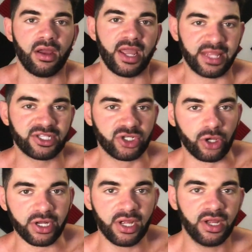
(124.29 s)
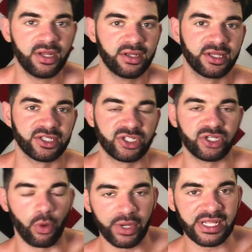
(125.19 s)
And that's good because,
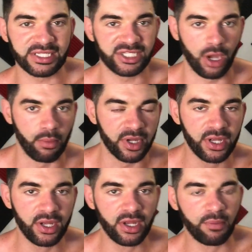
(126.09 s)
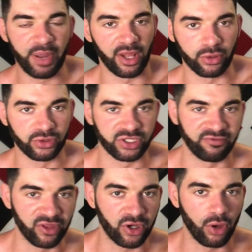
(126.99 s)
you know, we need some pillars
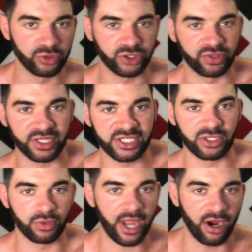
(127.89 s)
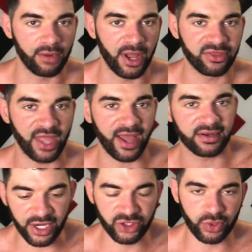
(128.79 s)
of the culture that still care about
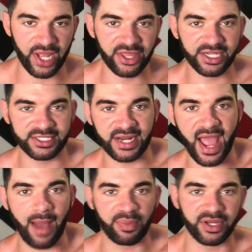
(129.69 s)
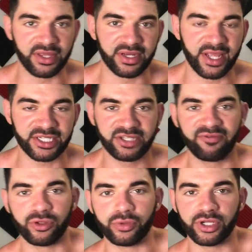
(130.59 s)
that. Here's what I think is going to happen in the next
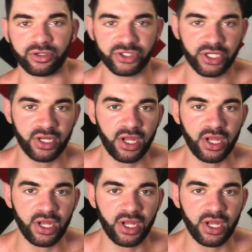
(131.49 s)
few years.